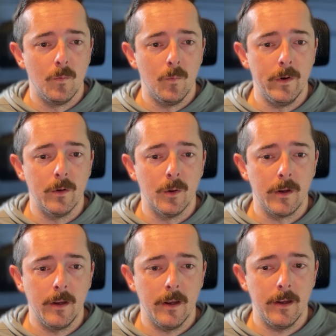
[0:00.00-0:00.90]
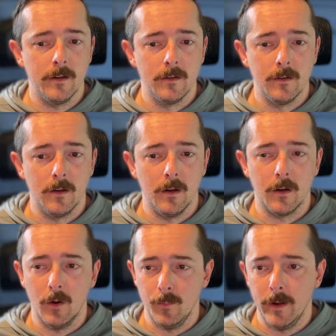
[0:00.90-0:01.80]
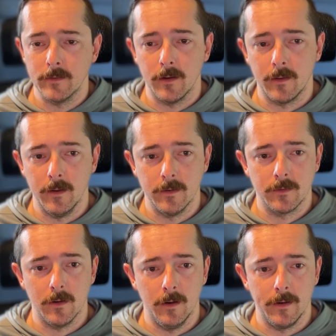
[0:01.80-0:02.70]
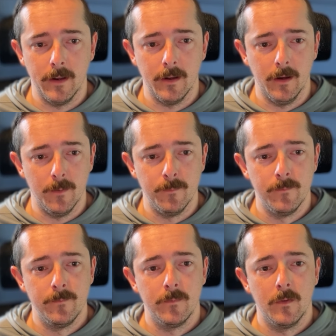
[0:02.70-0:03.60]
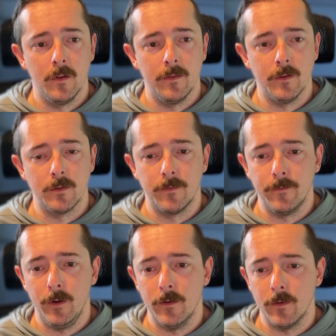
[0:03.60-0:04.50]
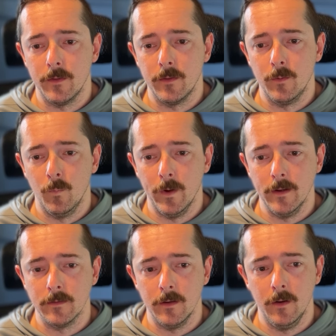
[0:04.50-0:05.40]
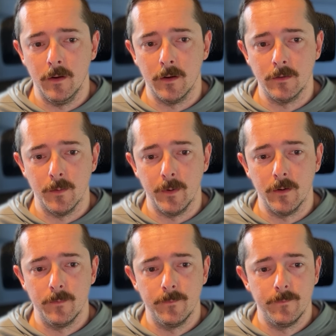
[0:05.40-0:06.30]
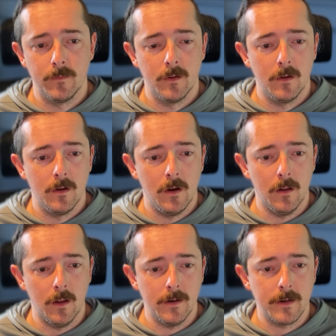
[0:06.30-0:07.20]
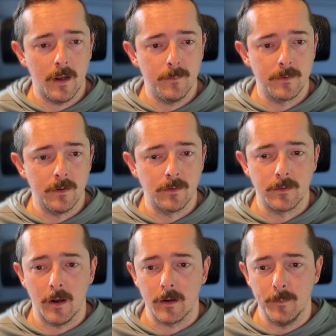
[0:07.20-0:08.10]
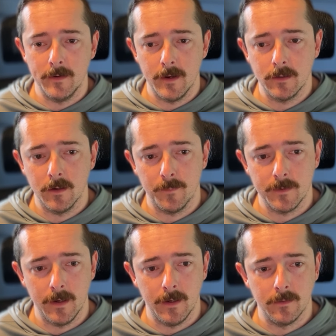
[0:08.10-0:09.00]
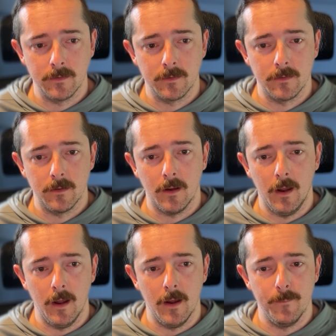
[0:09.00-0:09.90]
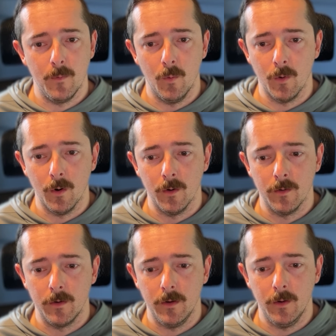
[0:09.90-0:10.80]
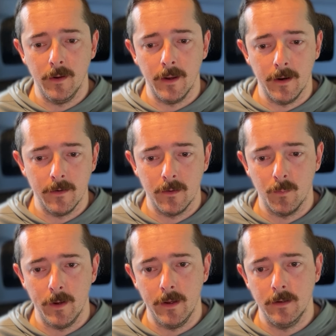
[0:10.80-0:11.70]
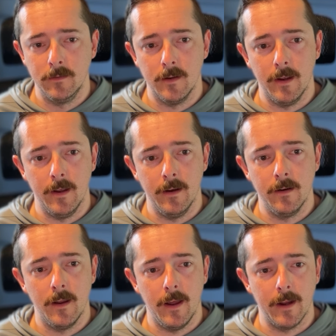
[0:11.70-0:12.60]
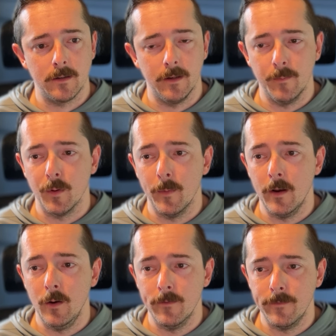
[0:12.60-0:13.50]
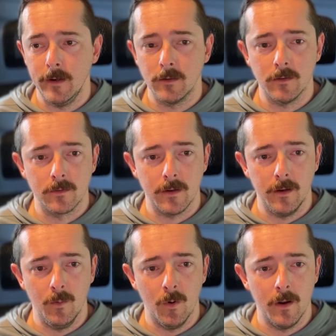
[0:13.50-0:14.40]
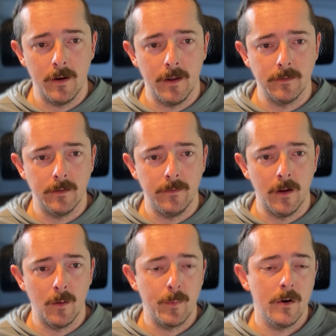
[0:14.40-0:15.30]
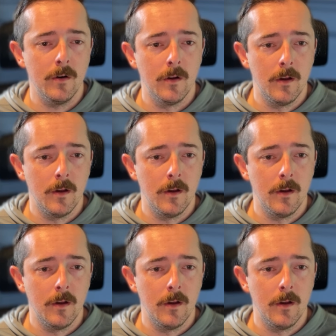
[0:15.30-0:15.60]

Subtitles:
When you're looking at a code base like this on GitHub, there's a few different ways that you can contribute. A lot of times there's documentation updates, or you can get into the weeds and actually implement new features that you want as a developer.